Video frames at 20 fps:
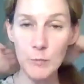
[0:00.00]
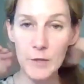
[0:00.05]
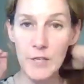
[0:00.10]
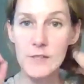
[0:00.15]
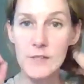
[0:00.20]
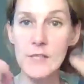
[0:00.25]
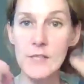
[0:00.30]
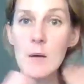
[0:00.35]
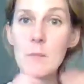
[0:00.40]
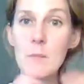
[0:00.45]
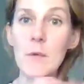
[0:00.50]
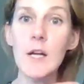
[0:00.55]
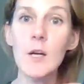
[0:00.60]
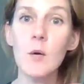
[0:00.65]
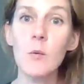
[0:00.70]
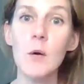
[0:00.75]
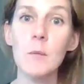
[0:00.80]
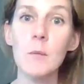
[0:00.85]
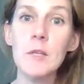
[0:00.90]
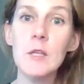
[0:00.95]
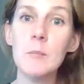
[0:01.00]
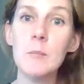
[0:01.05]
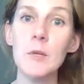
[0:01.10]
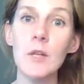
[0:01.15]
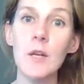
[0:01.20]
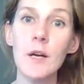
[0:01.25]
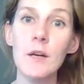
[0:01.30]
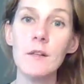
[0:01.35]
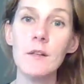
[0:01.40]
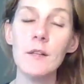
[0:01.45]
pandemic where people
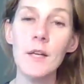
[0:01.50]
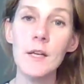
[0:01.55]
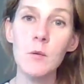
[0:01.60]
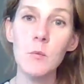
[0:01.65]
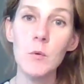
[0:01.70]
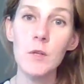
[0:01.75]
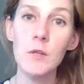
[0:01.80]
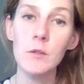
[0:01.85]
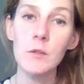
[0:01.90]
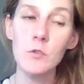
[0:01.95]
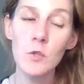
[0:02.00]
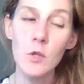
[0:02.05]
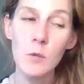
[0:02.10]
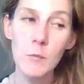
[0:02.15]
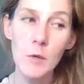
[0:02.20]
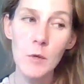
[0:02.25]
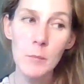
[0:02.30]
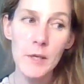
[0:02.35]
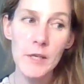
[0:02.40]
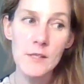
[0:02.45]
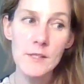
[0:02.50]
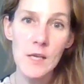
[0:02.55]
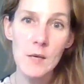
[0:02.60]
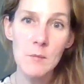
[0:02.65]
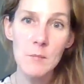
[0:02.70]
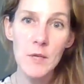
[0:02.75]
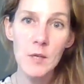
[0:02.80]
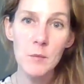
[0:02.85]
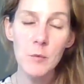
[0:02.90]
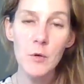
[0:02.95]
are like, well, normal
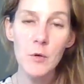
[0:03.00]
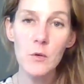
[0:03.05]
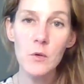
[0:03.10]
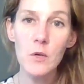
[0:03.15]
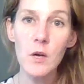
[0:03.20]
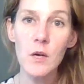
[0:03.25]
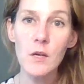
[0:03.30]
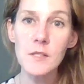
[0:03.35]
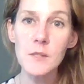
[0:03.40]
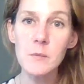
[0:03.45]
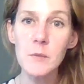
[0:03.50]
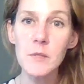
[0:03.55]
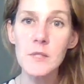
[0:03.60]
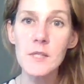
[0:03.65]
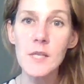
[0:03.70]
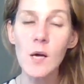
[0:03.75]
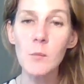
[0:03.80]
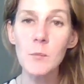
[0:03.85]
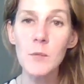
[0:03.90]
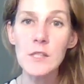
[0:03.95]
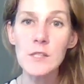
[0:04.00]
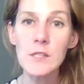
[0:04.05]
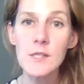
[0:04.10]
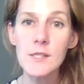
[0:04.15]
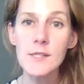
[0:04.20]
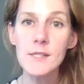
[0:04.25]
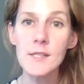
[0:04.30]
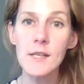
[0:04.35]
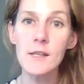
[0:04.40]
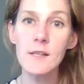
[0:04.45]
pandemic protocols would tell me to
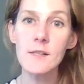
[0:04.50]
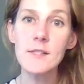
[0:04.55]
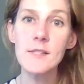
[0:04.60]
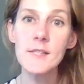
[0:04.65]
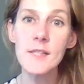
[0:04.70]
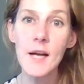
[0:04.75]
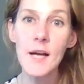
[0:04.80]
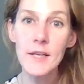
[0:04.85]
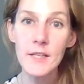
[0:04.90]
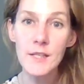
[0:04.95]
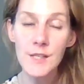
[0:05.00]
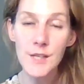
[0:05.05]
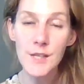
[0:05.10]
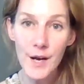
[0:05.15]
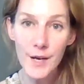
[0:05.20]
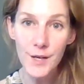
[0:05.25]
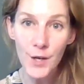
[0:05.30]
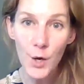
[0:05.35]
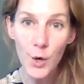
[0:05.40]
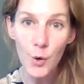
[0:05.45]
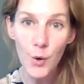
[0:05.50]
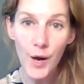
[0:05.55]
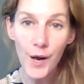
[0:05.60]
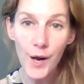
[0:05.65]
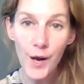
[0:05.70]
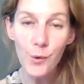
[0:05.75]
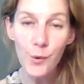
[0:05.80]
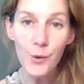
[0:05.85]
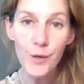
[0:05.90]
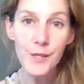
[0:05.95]
stay inside and not go
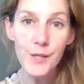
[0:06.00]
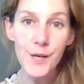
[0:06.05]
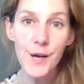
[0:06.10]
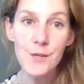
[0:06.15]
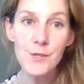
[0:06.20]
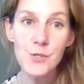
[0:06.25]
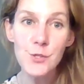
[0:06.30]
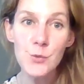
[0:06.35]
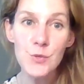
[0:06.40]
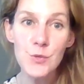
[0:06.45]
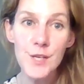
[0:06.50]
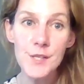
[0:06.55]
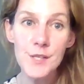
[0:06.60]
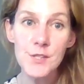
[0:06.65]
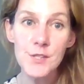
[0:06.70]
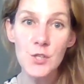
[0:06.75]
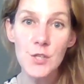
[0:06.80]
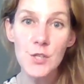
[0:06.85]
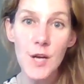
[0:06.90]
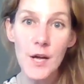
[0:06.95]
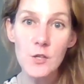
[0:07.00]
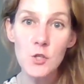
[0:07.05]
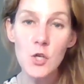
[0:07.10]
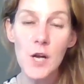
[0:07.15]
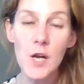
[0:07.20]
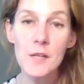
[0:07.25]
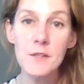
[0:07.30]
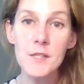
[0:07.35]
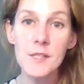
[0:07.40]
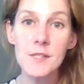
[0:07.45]
out and not do this or not
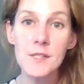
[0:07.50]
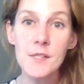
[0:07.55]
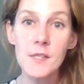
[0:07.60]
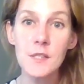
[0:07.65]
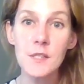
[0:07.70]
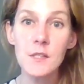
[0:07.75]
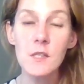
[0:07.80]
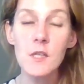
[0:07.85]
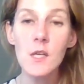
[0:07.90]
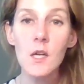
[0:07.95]
try this. And